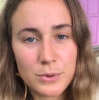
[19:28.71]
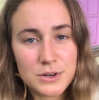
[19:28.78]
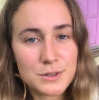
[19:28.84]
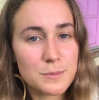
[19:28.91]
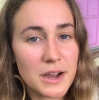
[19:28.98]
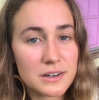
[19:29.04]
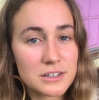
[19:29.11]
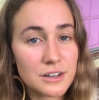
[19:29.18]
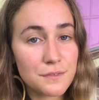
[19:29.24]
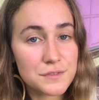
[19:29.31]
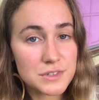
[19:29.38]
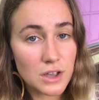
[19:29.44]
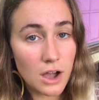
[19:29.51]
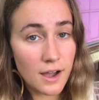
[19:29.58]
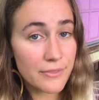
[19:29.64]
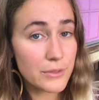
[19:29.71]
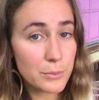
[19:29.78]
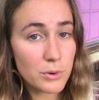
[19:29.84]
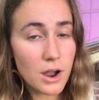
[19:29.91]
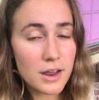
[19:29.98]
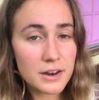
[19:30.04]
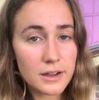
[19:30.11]
perspectives on the
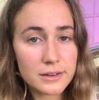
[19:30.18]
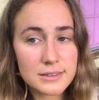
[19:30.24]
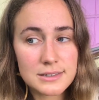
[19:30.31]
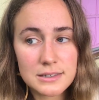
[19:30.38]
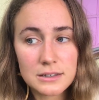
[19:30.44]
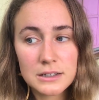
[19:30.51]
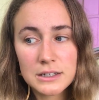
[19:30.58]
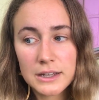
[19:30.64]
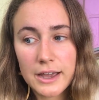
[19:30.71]
products